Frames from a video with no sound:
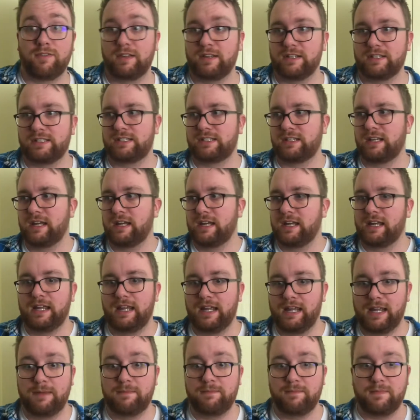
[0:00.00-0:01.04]
It's
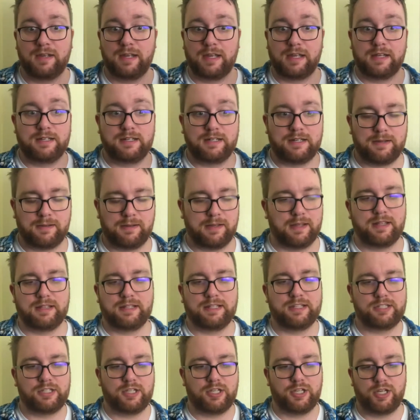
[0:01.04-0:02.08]
him and
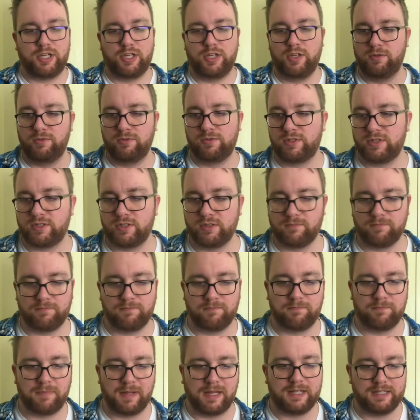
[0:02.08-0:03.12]
this huge
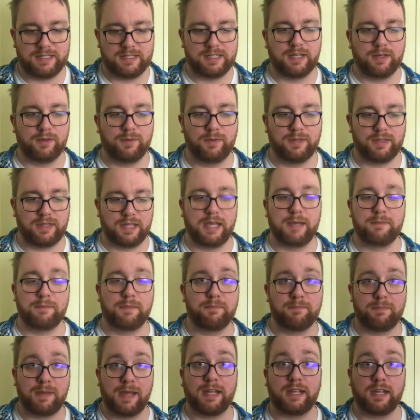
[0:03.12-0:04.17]
big deal with him
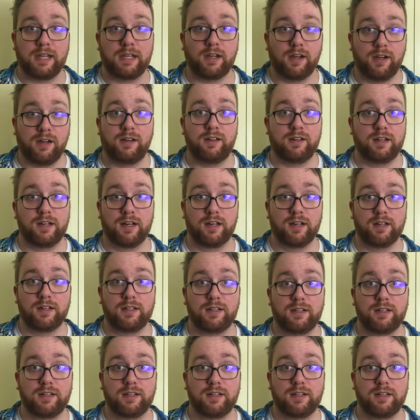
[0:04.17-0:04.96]
and Peggy Carter.